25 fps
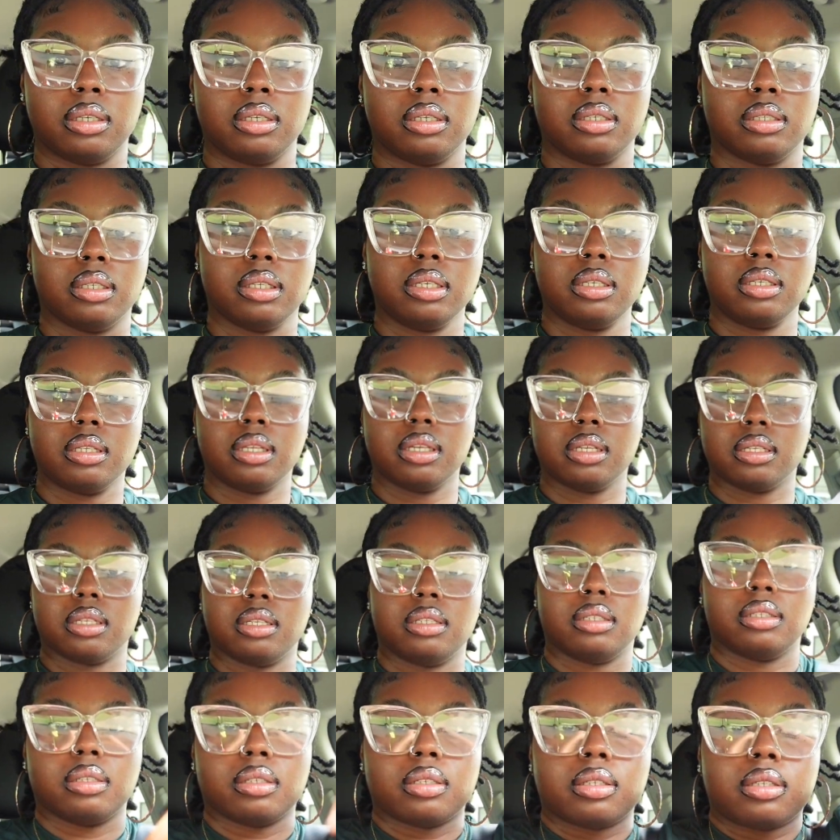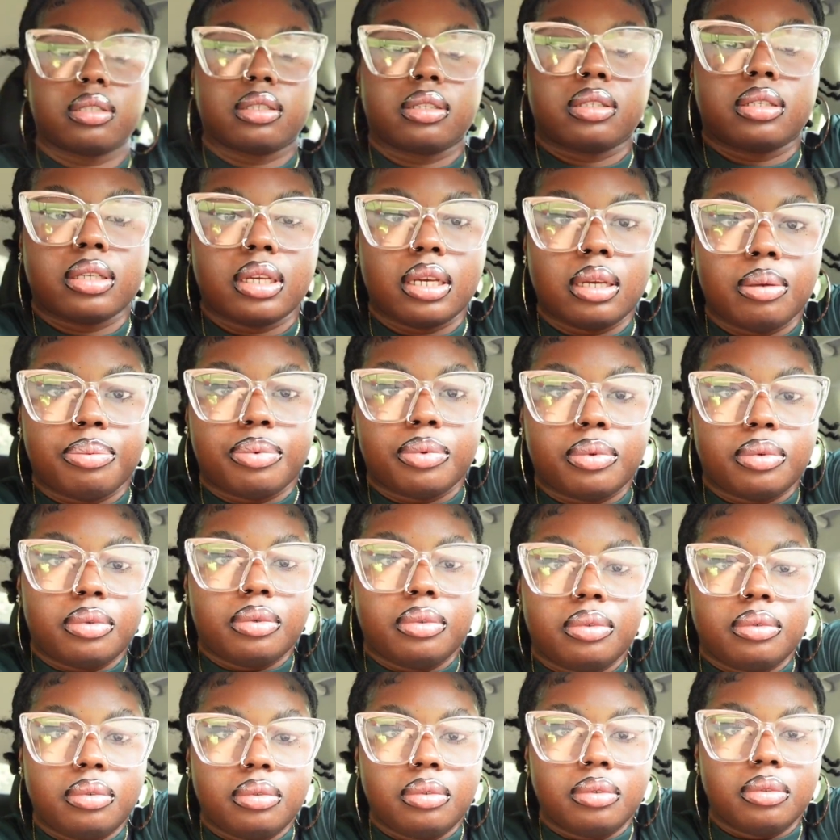This doesn't look
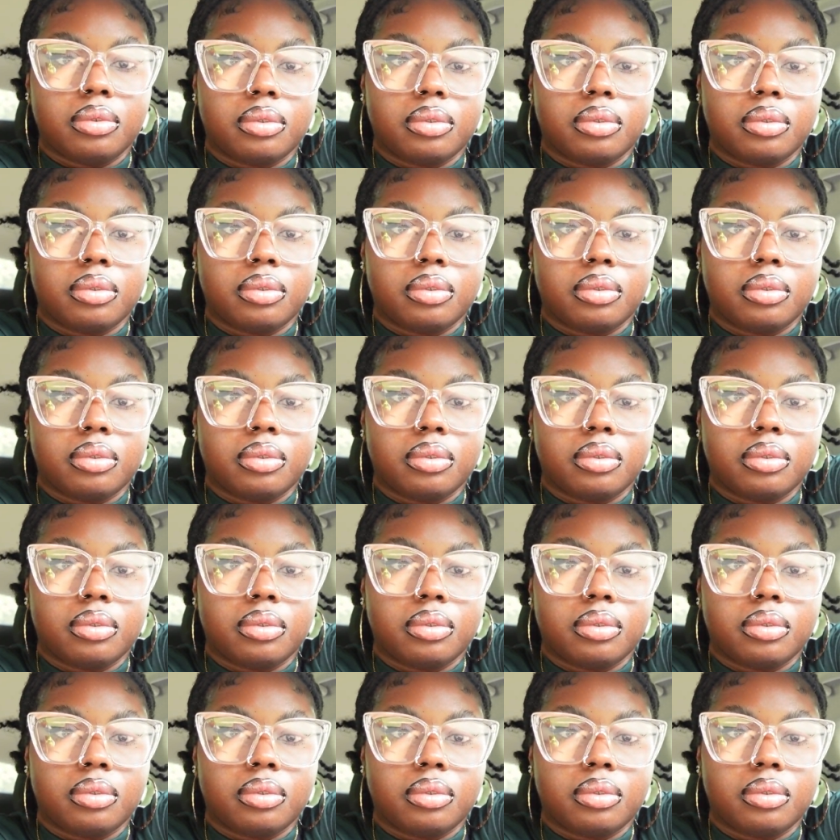stable.